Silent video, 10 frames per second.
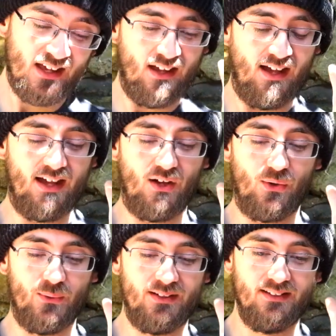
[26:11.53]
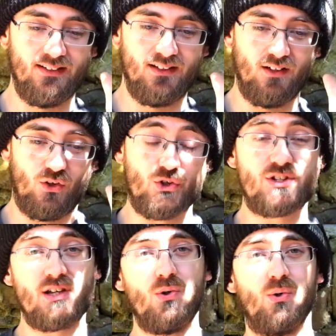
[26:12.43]
how
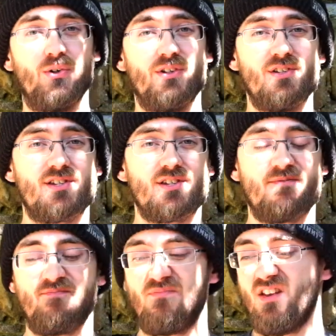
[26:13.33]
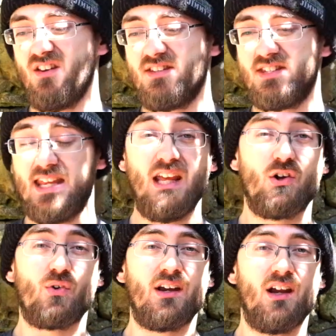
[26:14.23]
cutting corners and
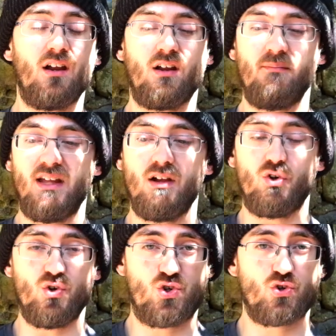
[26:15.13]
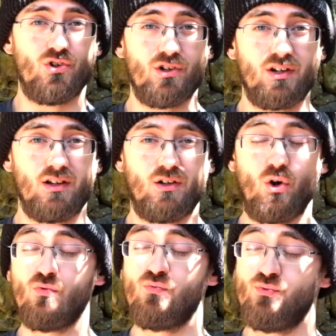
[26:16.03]
tinkering can make a good truck go
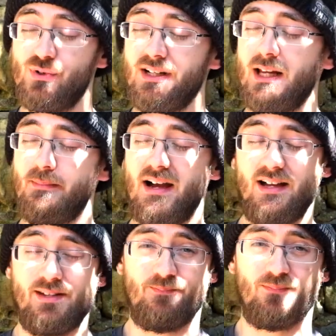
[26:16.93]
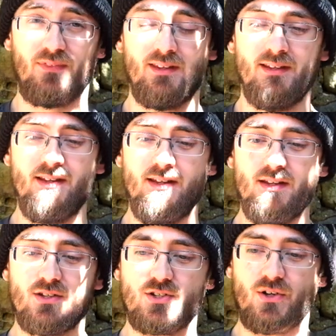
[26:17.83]
really bad.
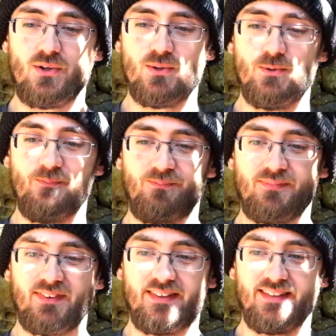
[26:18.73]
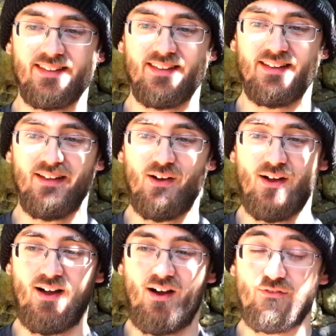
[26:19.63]
So
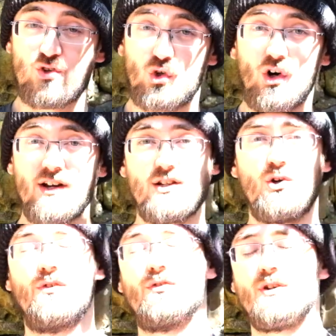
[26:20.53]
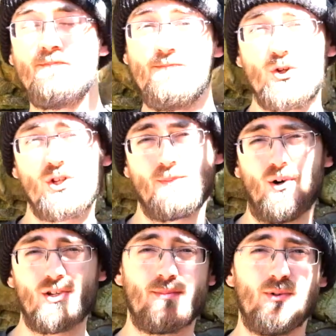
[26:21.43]
I've tried to cover as much as
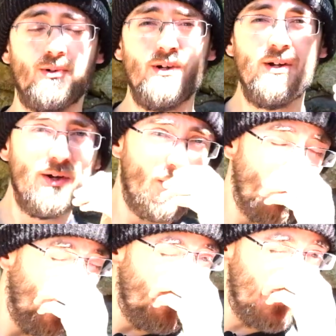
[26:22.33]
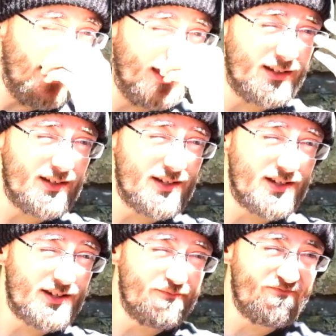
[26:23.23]
possible while being
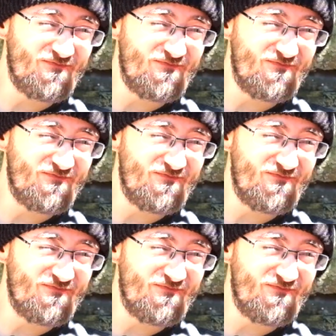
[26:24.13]
as